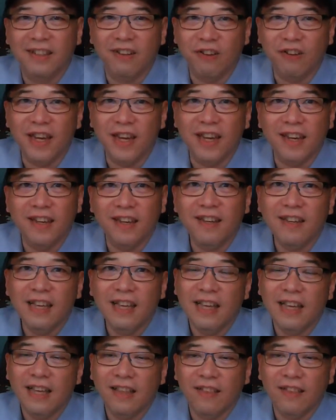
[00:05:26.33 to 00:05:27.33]
Okay,
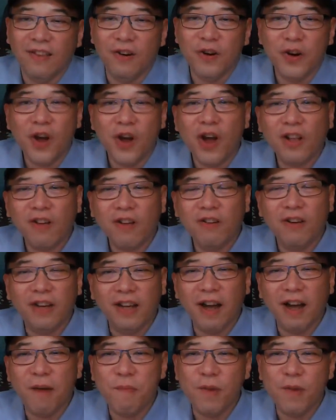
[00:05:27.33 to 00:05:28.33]
they're not gonna
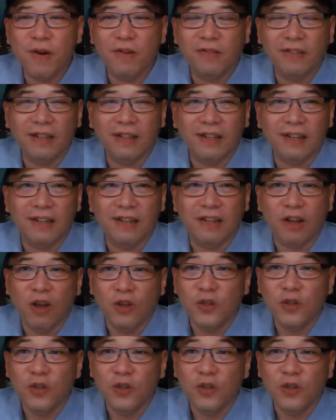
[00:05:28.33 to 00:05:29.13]
come out like